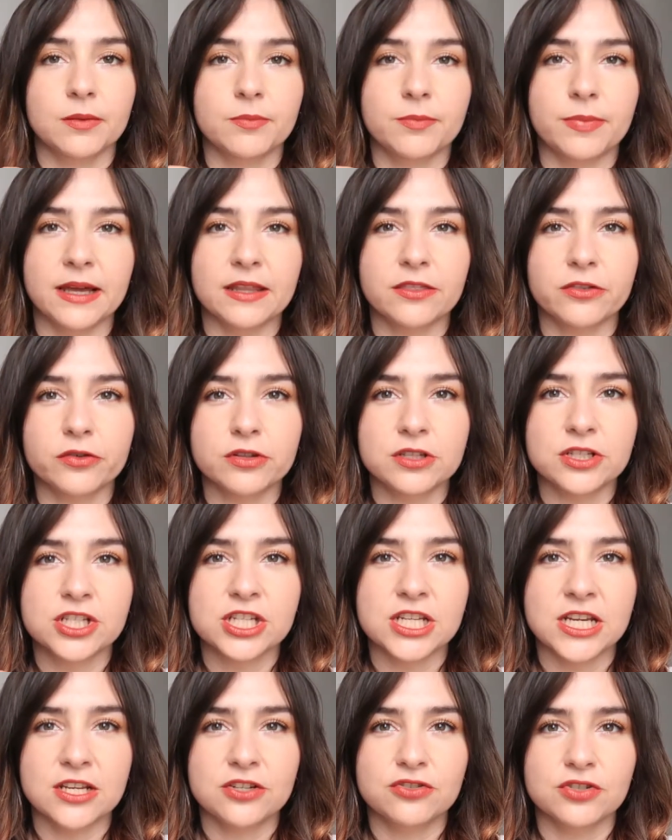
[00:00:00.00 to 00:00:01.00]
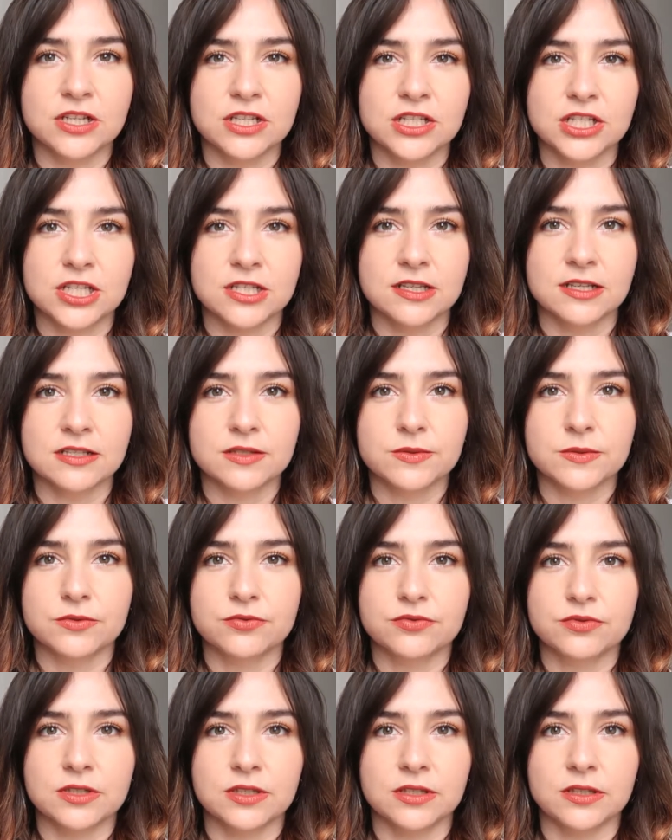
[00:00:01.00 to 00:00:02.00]
But I thought the shade range in this
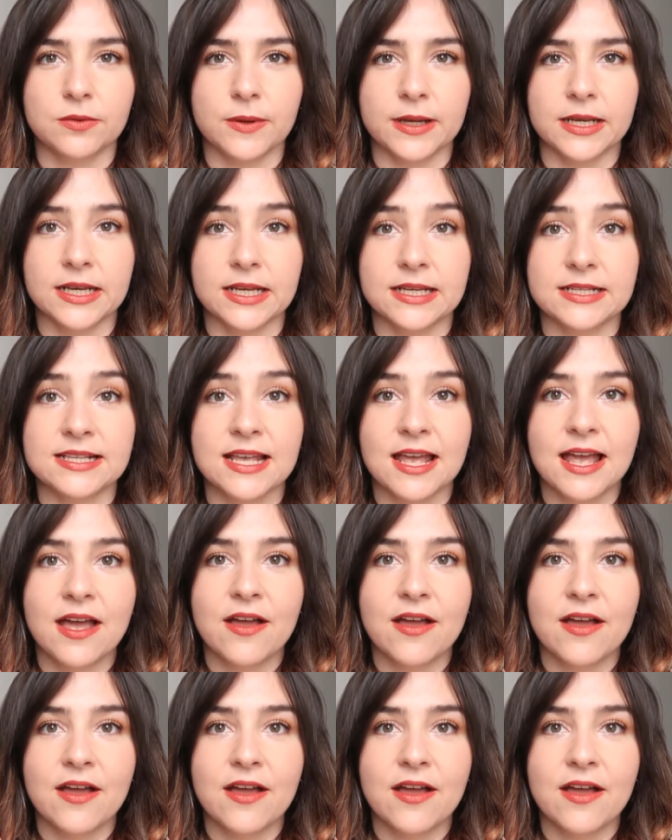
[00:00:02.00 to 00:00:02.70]
was really quite nice.